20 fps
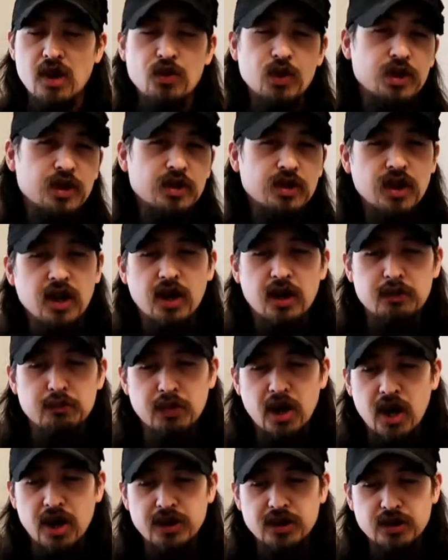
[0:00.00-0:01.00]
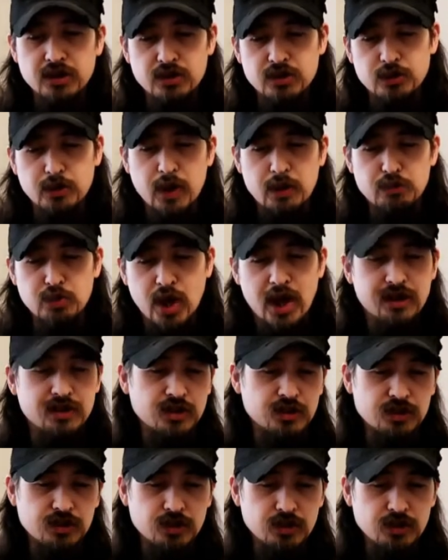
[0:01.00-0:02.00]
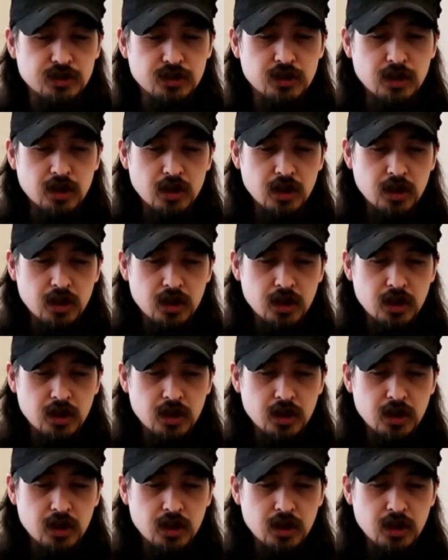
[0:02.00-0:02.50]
everything that I embody into my practices,